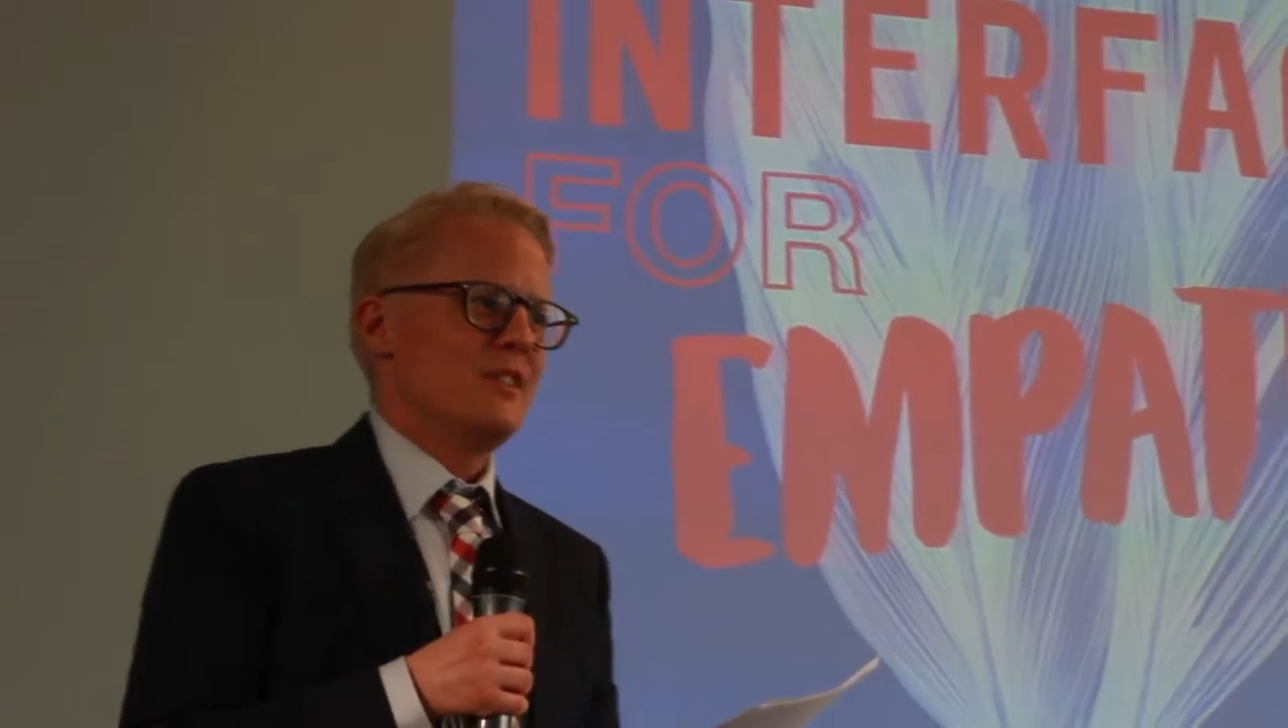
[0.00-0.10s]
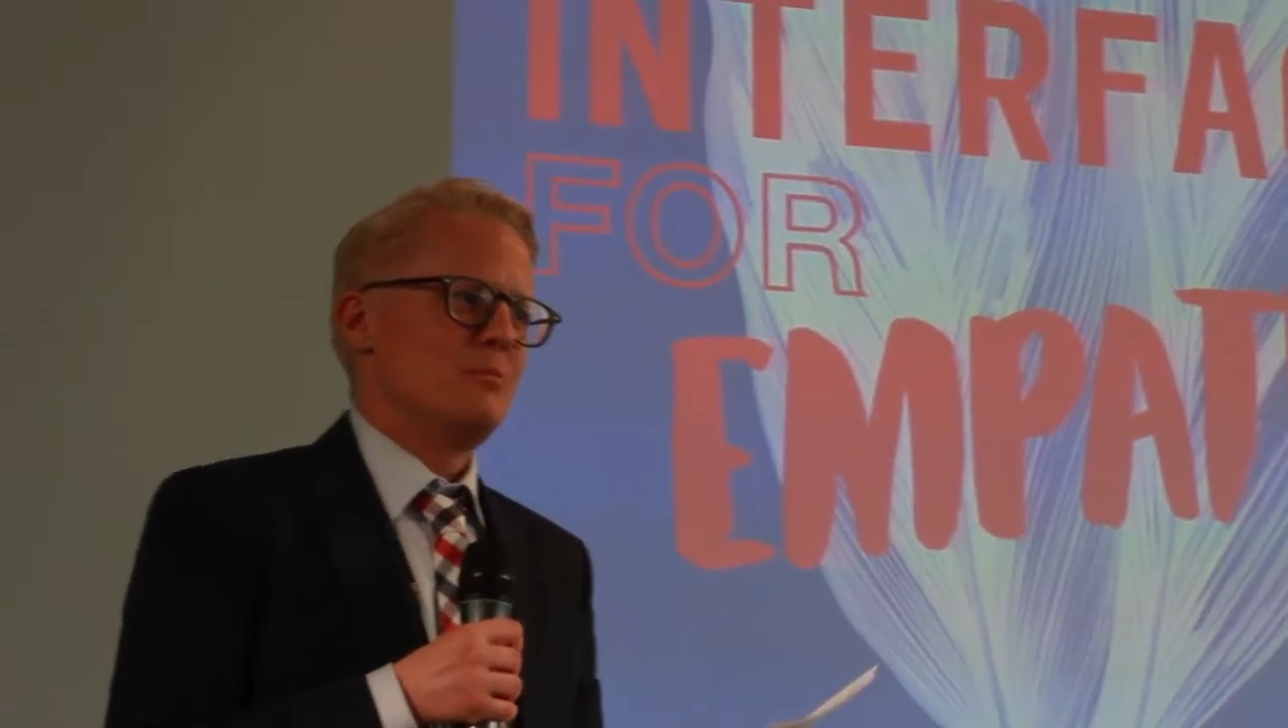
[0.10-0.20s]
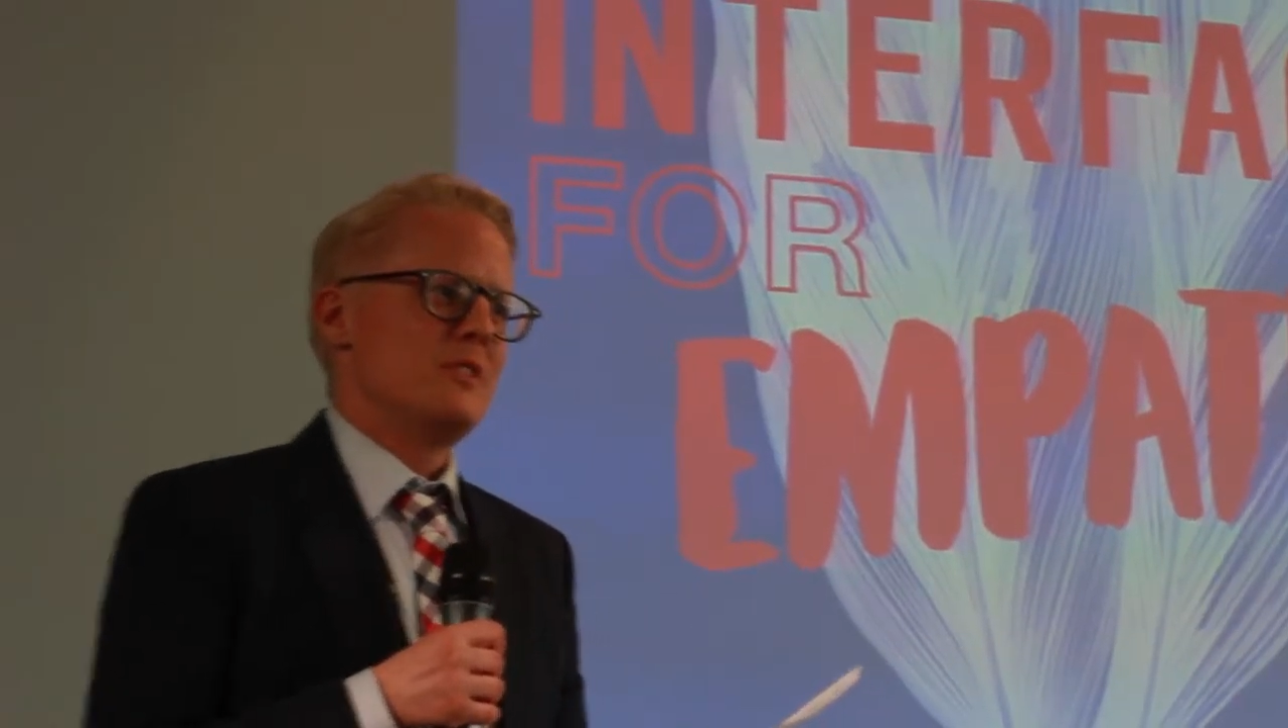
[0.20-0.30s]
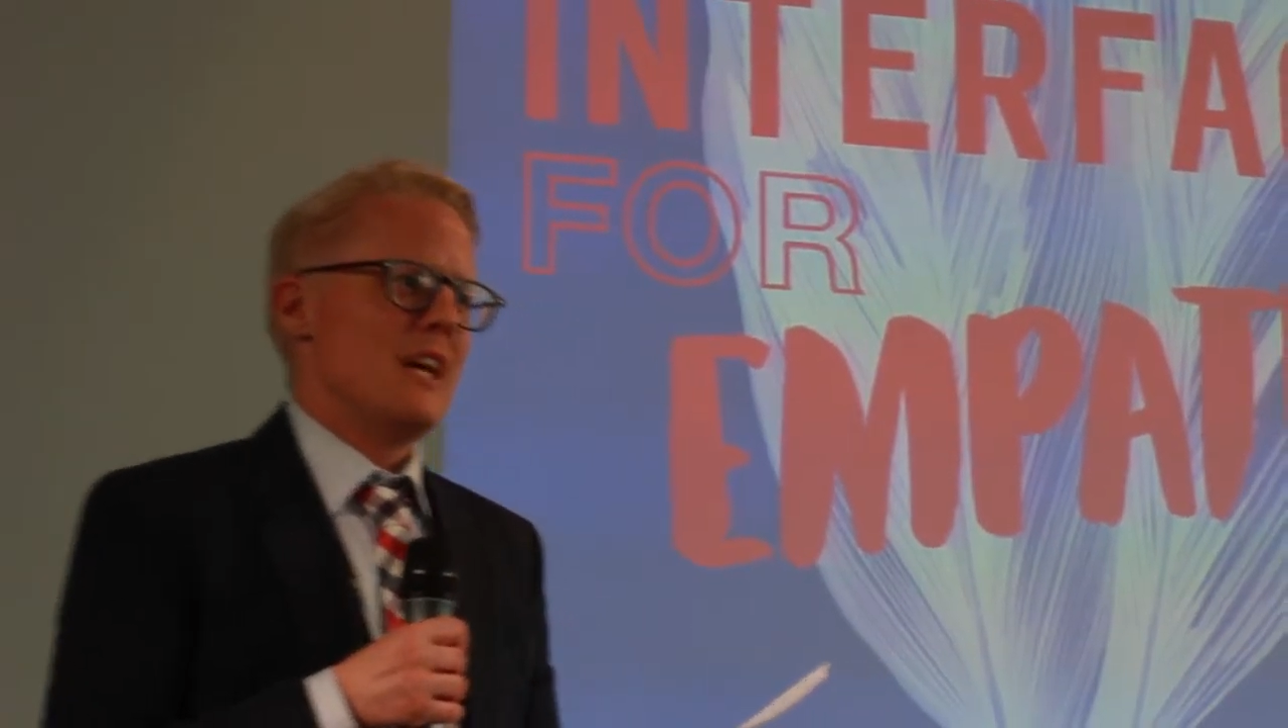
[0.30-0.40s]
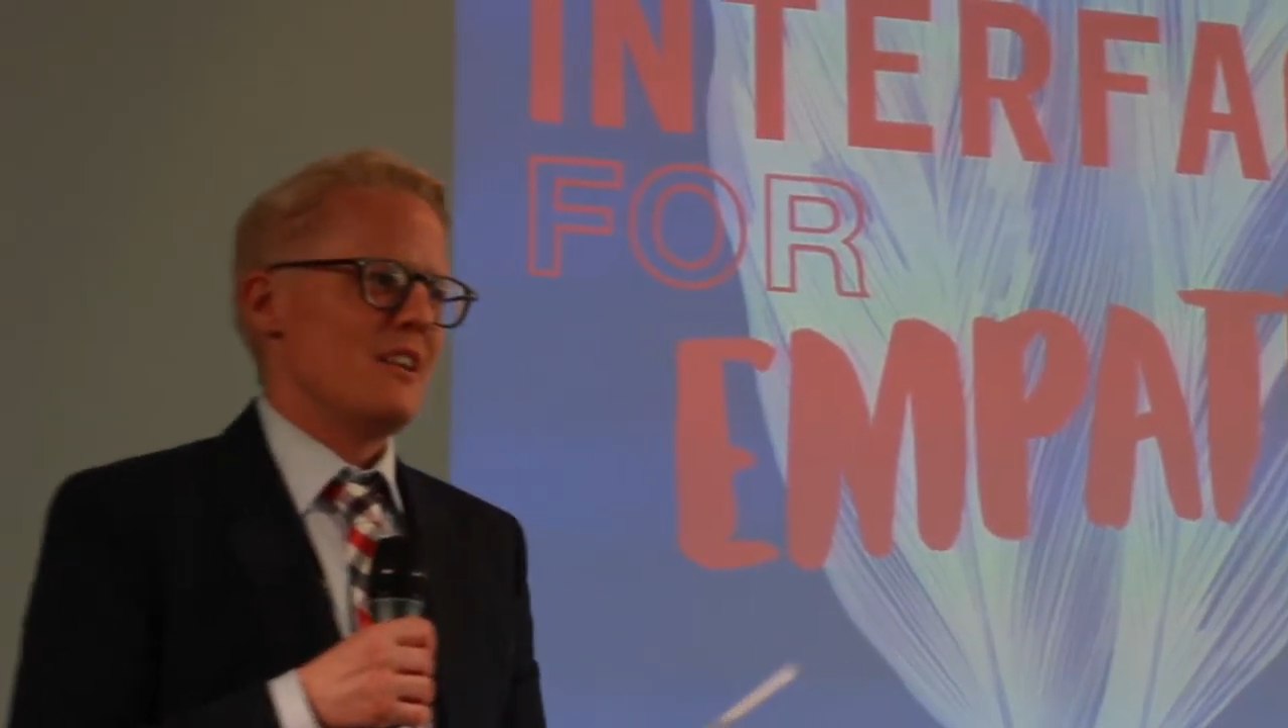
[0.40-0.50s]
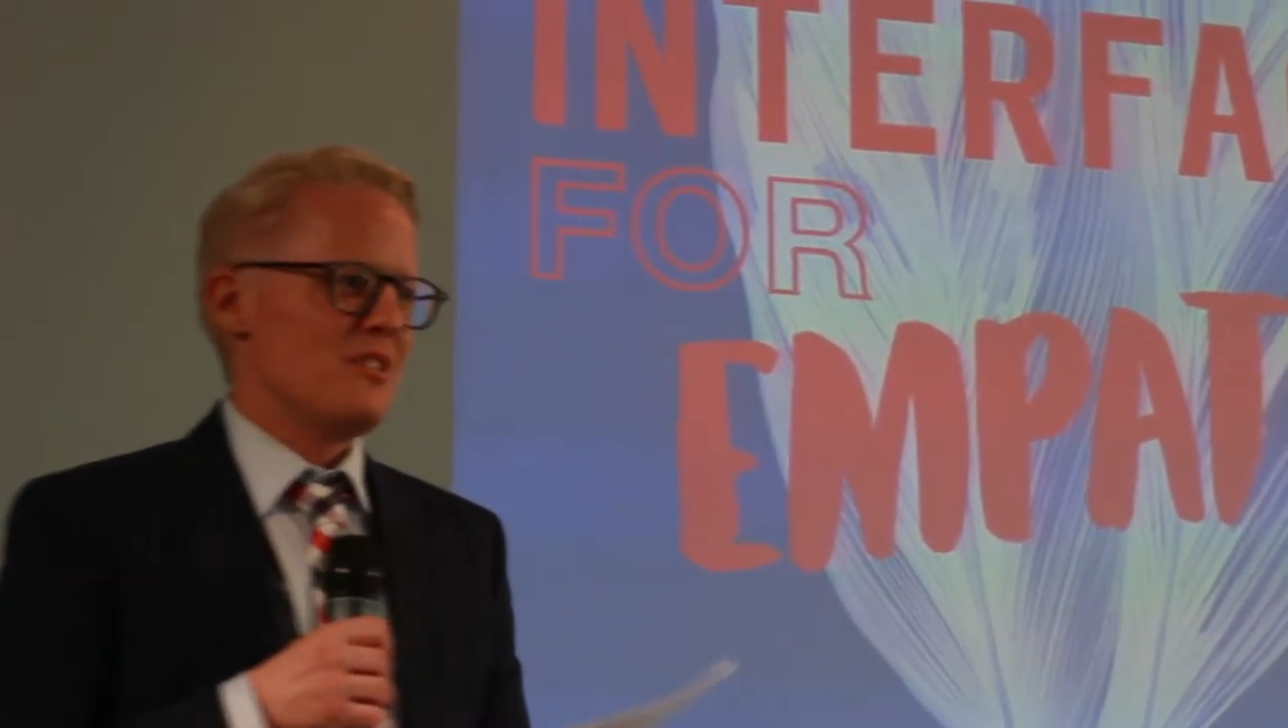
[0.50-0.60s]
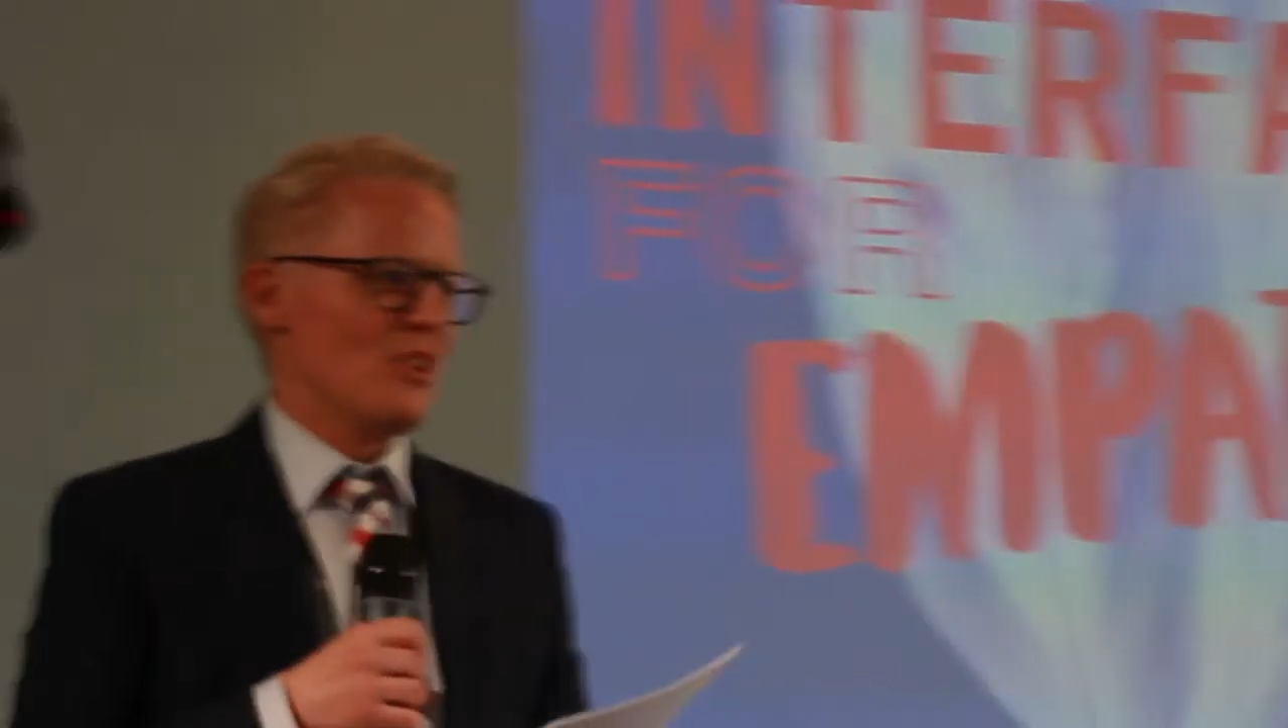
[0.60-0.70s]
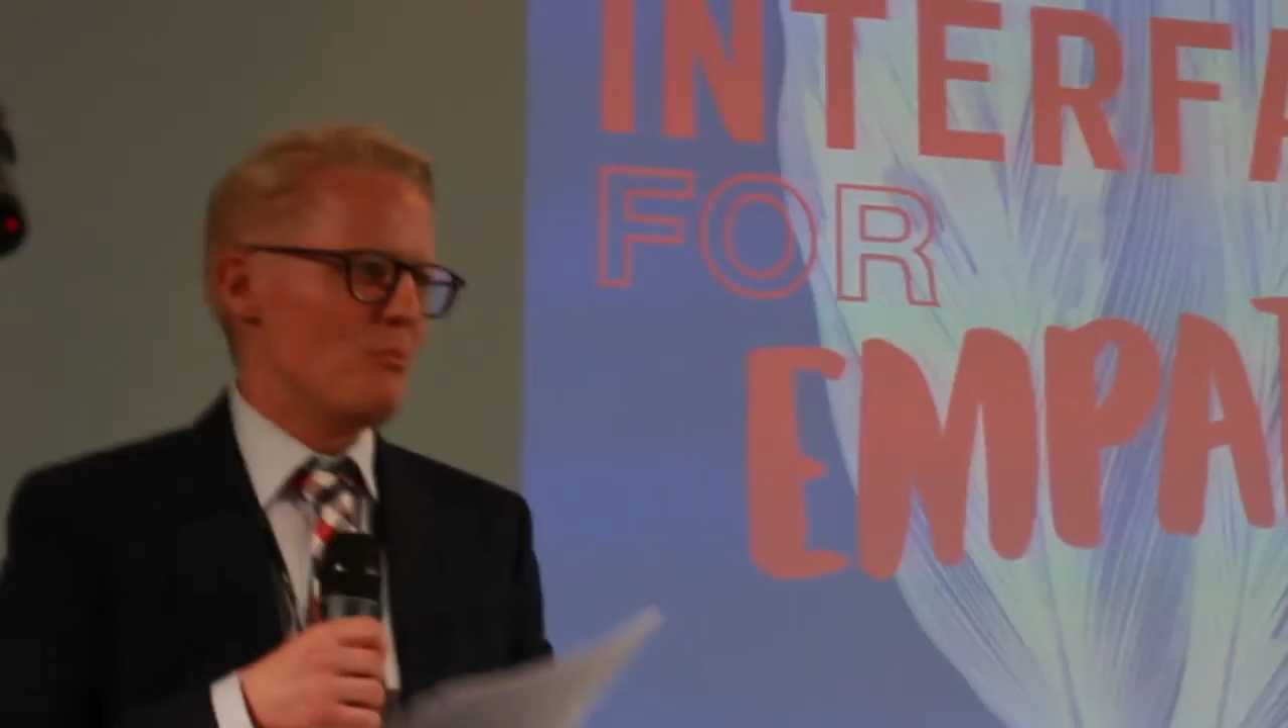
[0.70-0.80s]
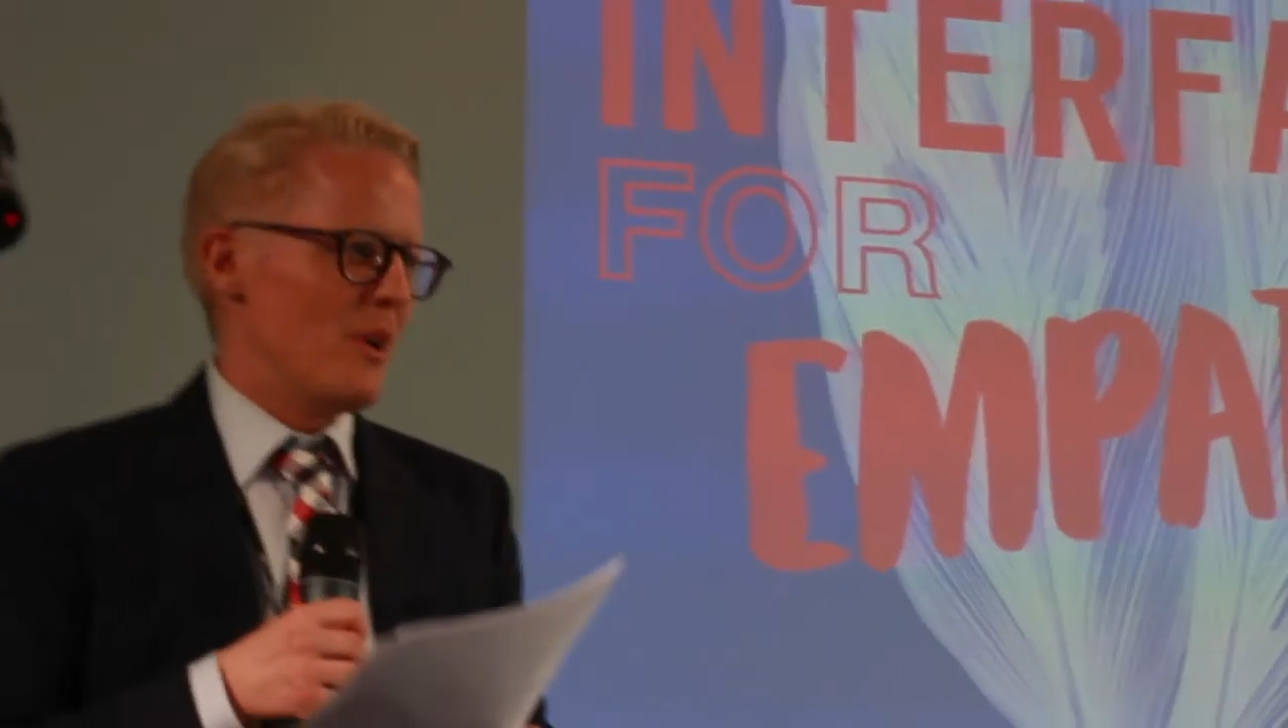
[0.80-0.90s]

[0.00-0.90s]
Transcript: substantial